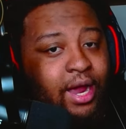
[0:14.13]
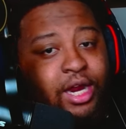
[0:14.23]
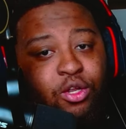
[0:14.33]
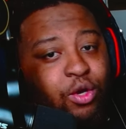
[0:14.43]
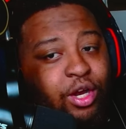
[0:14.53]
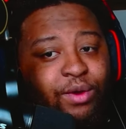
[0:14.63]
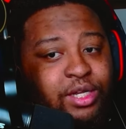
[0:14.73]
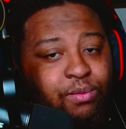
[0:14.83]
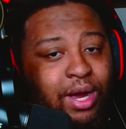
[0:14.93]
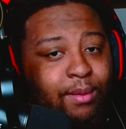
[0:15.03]
And it's the only
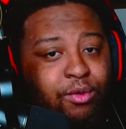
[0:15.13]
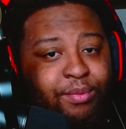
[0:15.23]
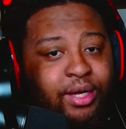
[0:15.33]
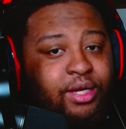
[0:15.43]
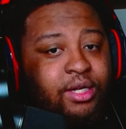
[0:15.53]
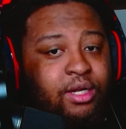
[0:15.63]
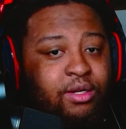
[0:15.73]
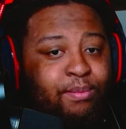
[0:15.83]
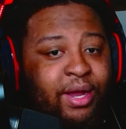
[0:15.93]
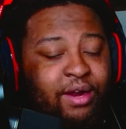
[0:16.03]
reason why I will be
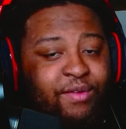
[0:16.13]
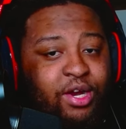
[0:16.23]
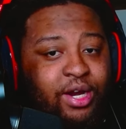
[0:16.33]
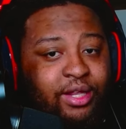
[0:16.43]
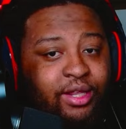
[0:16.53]
making a video like